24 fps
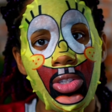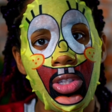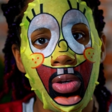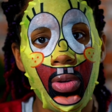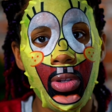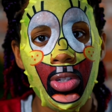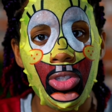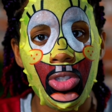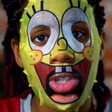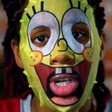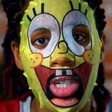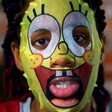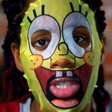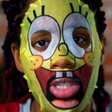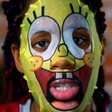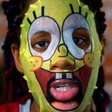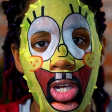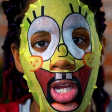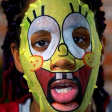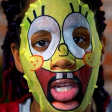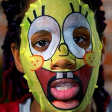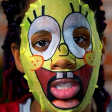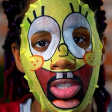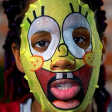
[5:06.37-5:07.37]
no instructions on
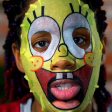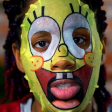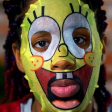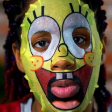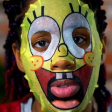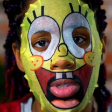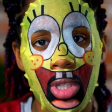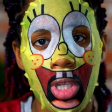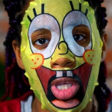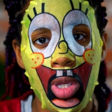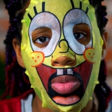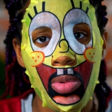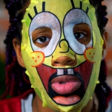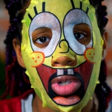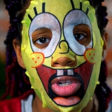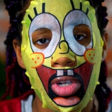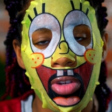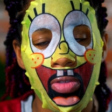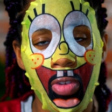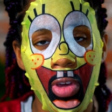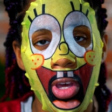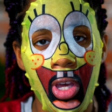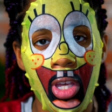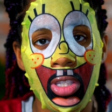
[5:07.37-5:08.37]
how long you're supposed to keep it on your
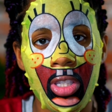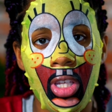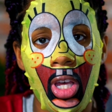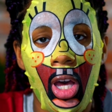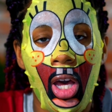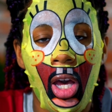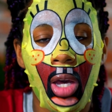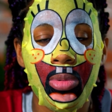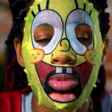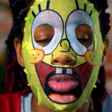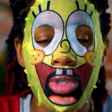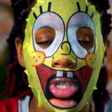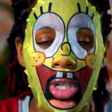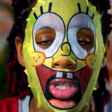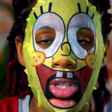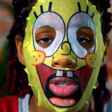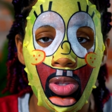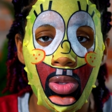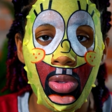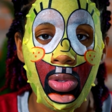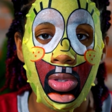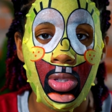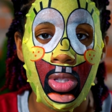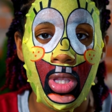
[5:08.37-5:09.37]
face. I'm just gonna
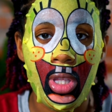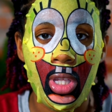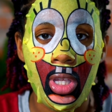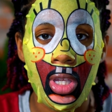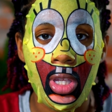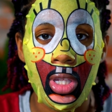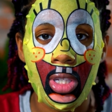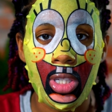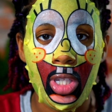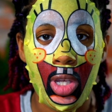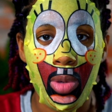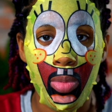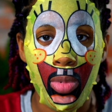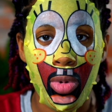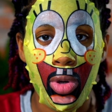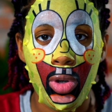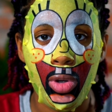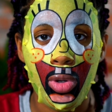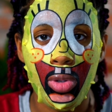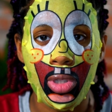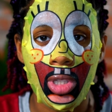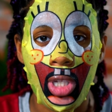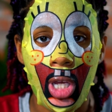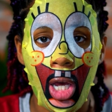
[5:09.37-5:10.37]
use the
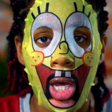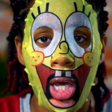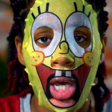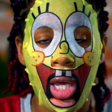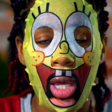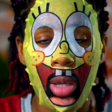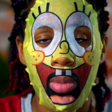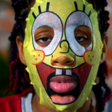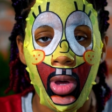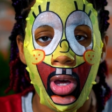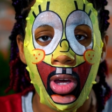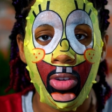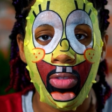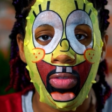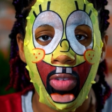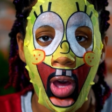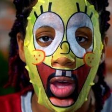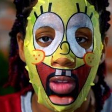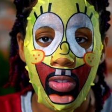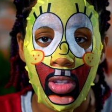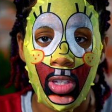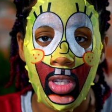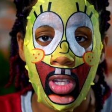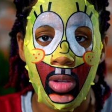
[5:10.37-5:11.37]
typical time of
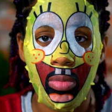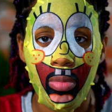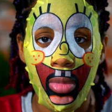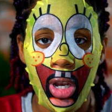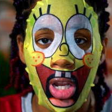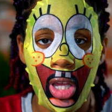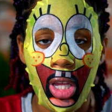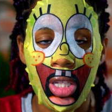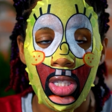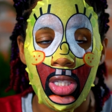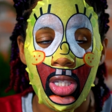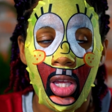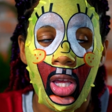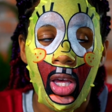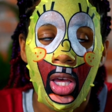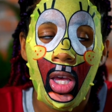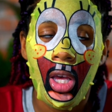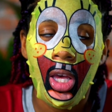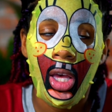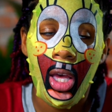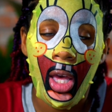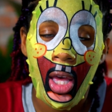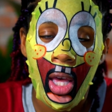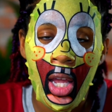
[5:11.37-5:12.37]
5 to 10 minutes,
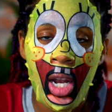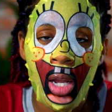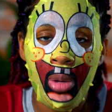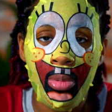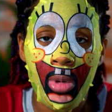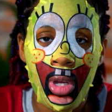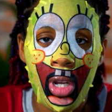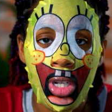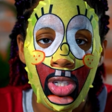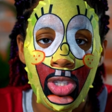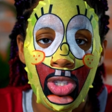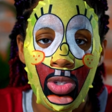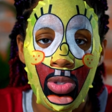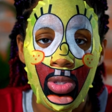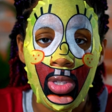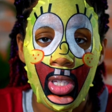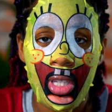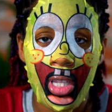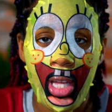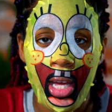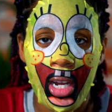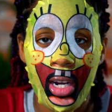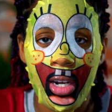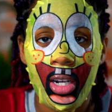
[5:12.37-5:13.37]
and I'm gonna choose the
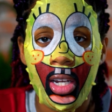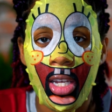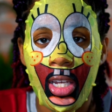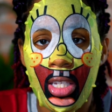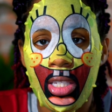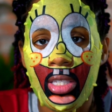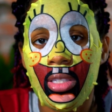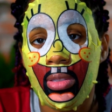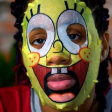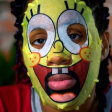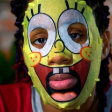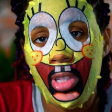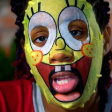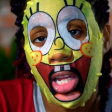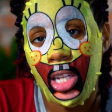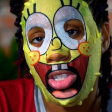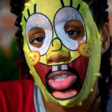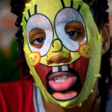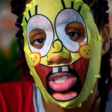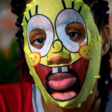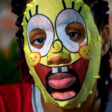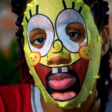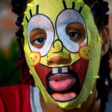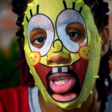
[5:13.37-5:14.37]
latter because that's
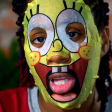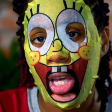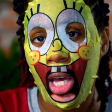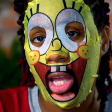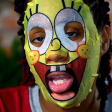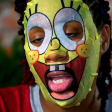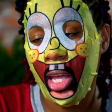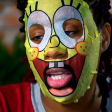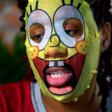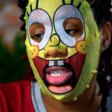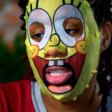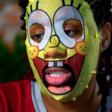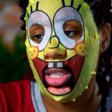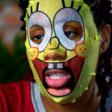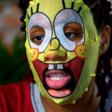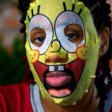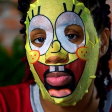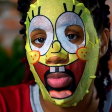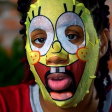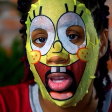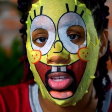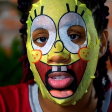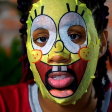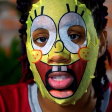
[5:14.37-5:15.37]
just me. I like to leave
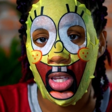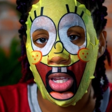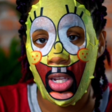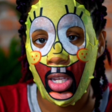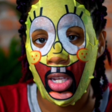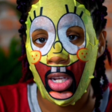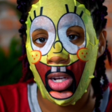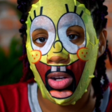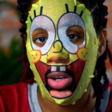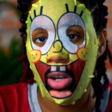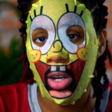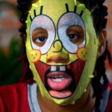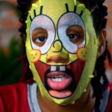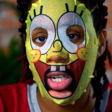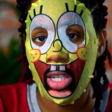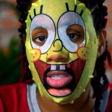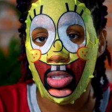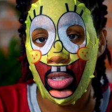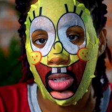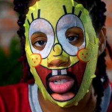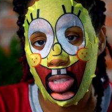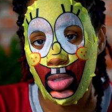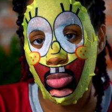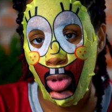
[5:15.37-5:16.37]
my skincare on as
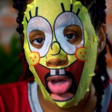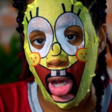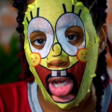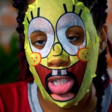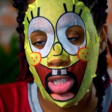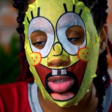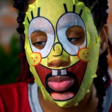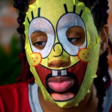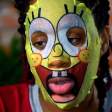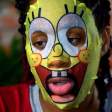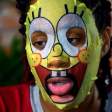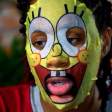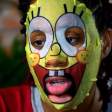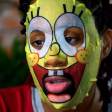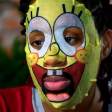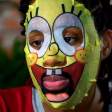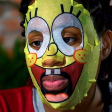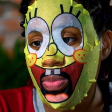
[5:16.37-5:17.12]
long as possible.